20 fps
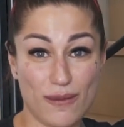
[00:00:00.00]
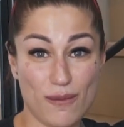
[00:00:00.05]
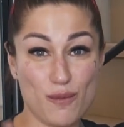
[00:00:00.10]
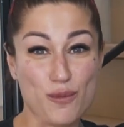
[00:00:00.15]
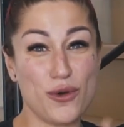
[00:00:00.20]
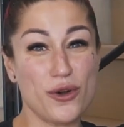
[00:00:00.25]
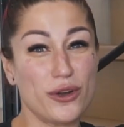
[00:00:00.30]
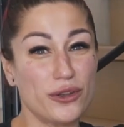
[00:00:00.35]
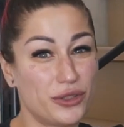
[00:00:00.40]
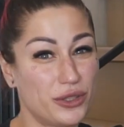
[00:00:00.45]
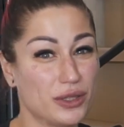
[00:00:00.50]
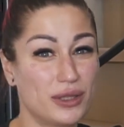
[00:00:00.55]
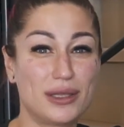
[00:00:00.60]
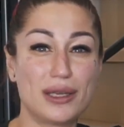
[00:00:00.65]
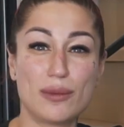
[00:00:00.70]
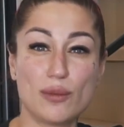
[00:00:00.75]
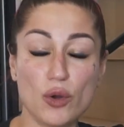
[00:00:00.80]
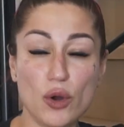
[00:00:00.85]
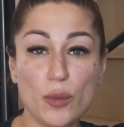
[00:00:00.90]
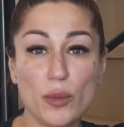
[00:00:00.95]
But
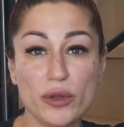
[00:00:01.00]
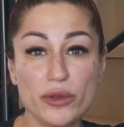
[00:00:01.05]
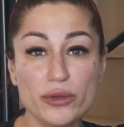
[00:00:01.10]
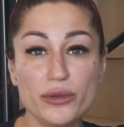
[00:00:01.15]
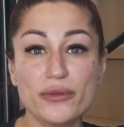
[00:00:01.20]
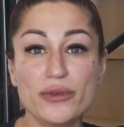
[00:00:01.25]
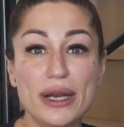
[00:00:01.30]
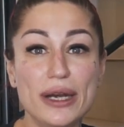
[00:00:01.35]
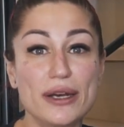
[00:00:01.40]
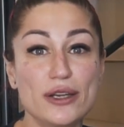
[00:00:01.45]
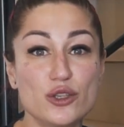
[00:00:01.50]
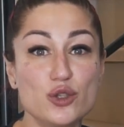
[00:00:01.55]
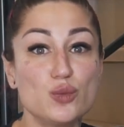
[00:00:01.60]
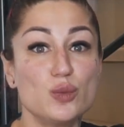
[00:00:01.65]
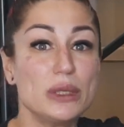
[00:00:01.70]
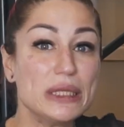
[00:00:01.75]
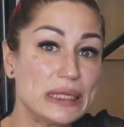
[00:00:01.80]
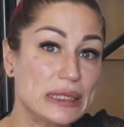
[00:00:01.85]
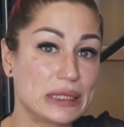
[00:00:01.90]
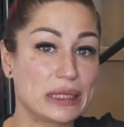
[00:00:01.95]
the moment where you
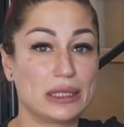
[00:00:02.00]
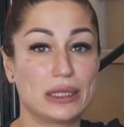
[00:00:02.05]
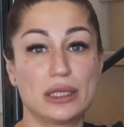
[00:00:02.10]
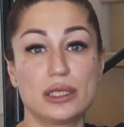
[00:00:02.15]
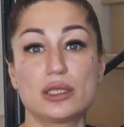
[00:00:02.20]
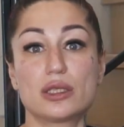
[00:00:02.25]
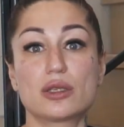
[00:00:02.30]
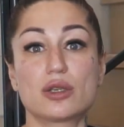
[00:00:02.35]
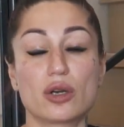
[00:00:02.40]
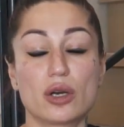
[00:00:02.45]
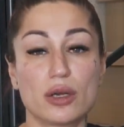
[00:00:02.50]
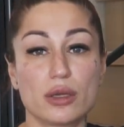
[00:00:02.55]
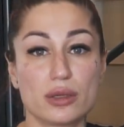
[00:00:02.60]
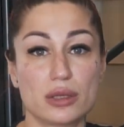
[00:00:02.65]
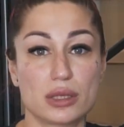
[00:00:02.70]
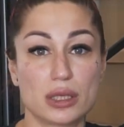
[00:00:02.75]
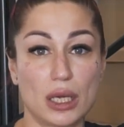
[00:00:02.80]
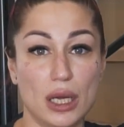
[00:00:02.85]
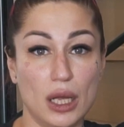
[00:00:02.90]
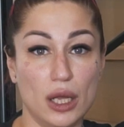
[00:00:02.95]
mix these
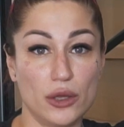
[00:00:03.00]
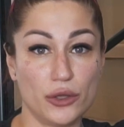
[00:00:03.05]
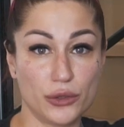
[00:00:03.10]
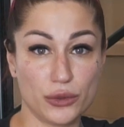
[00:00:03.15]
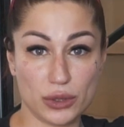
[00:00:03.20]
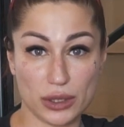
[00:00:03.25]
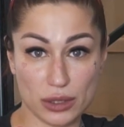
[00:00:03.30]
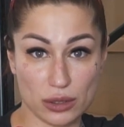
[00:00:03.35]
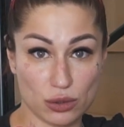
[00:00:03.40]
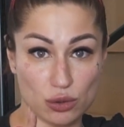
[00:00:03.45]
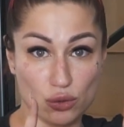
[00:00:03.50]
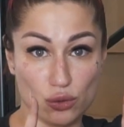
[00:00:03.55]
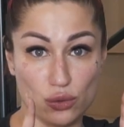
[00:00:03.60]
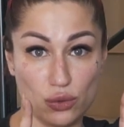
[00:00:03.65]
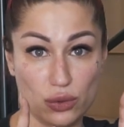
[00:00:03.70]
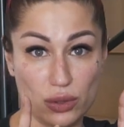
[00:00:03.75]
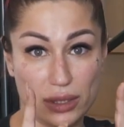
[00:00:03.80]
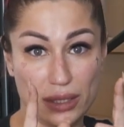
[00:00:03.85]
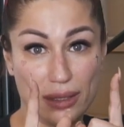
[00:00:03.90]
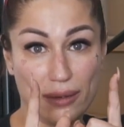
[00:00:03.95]
curls, you need
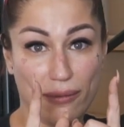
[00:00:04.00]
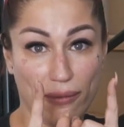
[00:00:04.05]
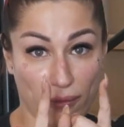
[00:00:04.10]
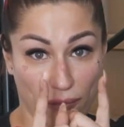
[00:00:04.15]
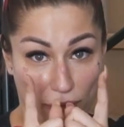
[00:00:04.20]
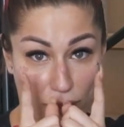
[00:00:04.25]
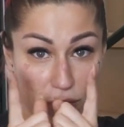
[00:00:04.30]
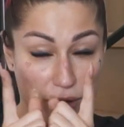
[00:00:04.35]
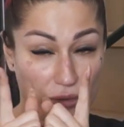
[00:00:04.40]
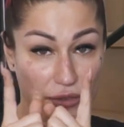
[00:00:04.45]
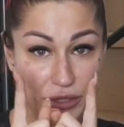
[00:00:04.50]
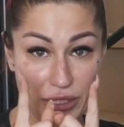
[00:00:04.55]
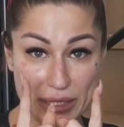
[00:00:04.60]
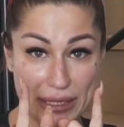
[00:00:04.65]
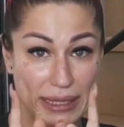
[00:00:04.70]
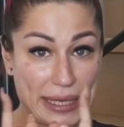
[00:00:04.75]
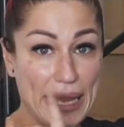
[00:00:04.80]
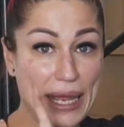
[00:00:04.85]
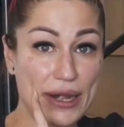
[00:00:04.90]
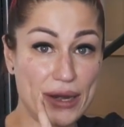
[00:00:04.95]
to give for
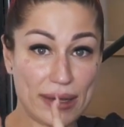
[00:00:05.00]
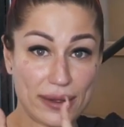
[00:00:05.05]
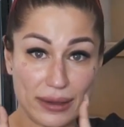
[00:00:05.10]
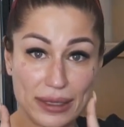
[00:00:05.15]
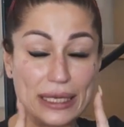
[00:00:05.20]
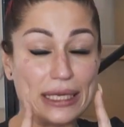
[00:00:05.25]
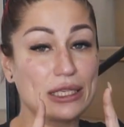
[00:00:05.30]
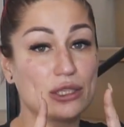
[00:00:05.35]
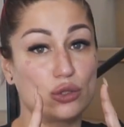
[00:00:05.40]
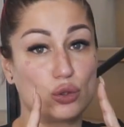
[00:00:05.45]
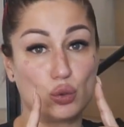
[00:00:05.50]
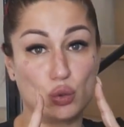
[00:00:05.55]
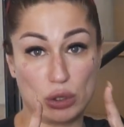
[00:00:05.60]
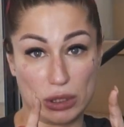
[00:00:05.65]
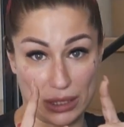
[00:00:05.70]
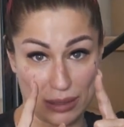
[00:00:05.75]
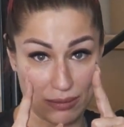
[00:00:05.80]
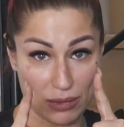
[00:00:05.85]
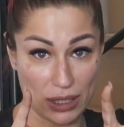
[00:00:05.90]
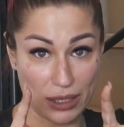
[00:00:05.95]
this area like
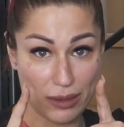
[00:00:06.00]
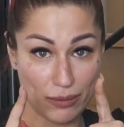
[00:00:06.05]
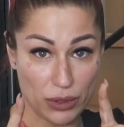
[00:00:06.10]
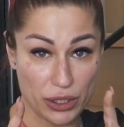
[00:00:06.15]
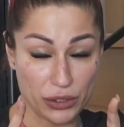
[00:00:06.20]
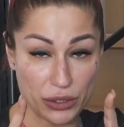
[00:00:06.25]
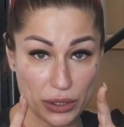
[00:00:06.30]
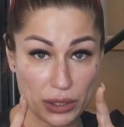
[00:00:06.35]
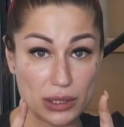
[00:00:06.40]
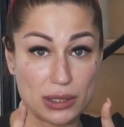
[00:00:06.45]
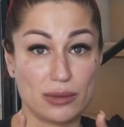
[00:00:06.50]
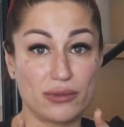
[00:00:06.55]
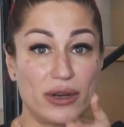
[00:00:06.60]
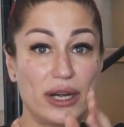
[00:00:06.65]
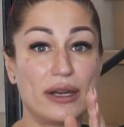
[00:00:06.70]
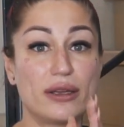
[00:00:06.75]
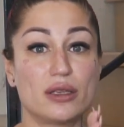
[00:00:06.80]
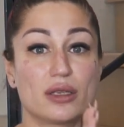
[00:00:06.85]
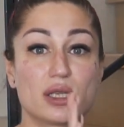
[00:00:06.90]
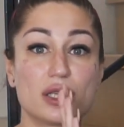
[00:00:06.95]
2-3 millimeters
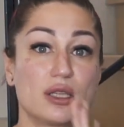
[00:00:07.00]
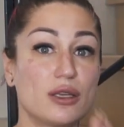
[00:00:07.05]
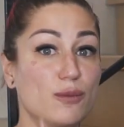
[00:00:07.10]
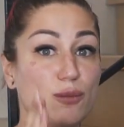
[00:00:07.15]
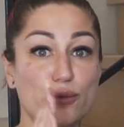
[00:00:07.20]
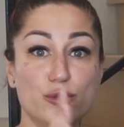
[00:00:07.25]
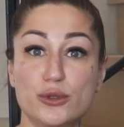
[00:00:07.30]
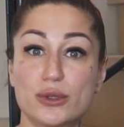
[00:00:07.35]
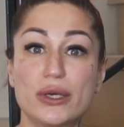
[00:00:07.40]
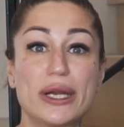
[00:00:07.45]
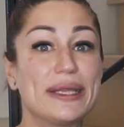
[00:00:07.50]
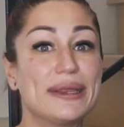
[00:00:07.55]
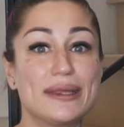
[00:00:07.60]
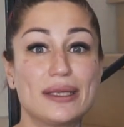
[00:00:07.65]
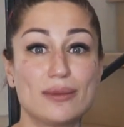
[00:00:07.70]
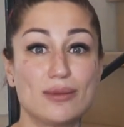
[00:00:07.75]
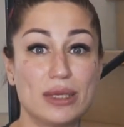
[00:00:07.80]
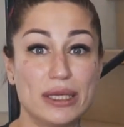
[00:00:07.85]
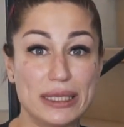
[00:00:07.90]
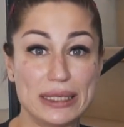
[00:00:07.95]
where you're gonna put
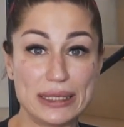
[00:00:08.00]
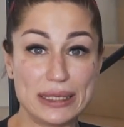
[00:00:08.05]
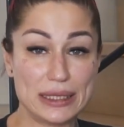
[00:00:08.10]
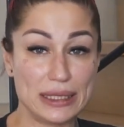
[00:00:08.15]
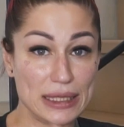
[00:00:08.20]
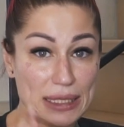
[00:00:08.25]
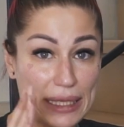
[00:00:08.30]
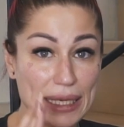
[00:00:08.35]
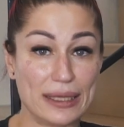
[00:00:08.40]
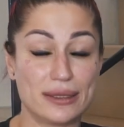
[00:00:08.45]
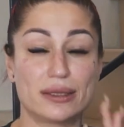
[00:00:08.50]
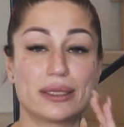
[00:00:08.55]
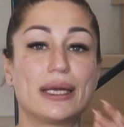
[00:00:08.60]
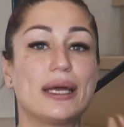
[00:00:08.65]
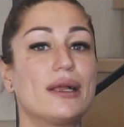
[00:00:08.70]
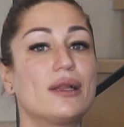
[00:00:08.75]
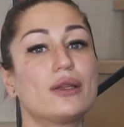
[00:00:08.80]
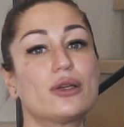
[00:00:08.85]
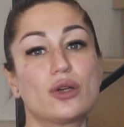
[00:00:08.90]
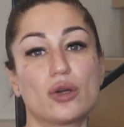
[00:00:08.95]
randomly C and
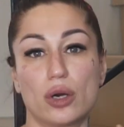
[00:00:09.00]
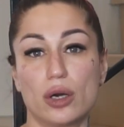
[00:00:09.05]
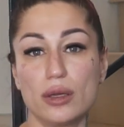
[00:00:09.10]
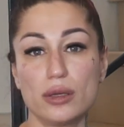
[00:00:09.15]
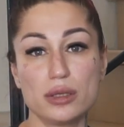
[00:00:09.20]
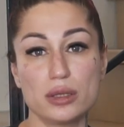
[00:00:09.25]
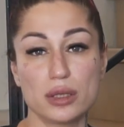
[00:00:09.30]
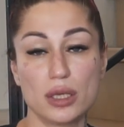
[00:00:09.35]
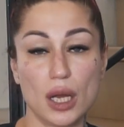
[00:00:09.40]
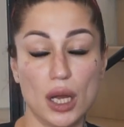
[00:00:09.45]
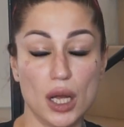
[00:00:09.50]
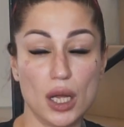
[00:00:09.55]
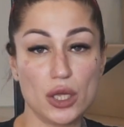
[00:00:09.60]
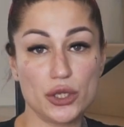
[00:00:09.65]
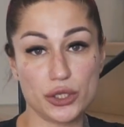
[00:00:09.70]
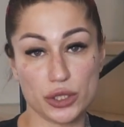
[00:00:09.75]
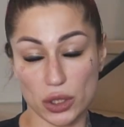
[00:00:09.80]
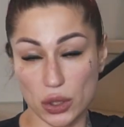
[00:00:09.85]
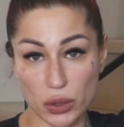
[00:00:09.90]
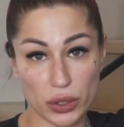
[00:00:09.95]
L curls,
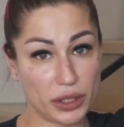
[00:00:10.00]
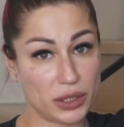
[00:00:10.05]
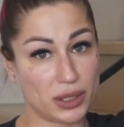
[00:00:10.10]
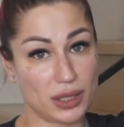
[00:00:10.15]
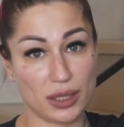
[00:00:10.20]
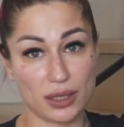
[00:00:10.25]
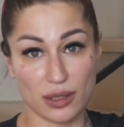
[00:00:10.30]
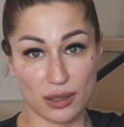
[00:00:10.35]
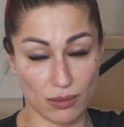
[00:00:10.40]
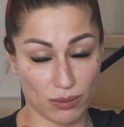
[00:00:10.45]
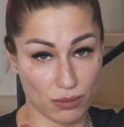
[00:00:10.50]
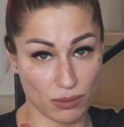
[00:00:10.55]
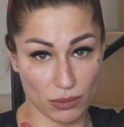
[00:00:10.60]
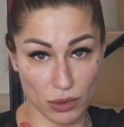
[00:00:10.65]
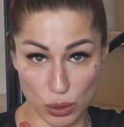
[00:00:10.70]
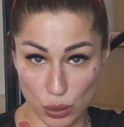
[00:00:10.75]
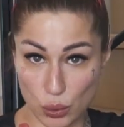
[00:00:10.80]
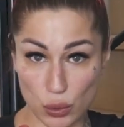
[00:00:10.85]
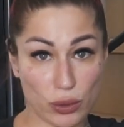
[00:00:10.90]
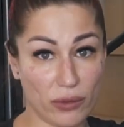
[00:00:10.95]
so it's gonna
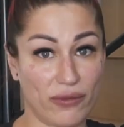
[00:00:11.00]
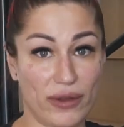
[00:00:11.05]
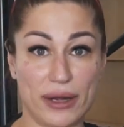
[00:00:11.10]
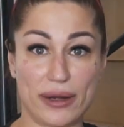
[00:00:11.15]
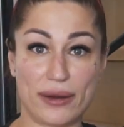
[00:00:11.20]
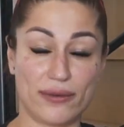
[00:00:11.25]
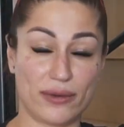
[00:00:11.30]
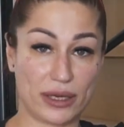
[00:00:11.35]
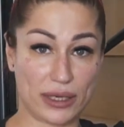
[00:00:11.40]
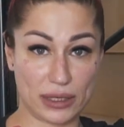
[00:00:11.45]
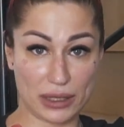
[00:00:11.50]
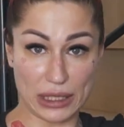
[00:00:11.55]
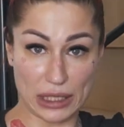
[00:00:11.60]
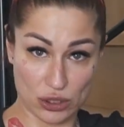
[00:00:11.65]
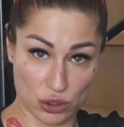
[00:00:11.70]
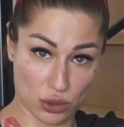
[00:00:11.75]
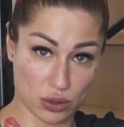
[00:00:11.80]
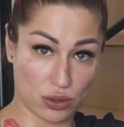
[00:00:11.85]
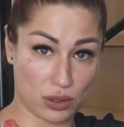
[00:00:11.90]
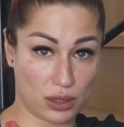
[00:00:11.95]
look very, very
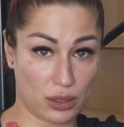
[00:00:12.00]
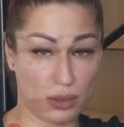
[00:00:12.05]
natural.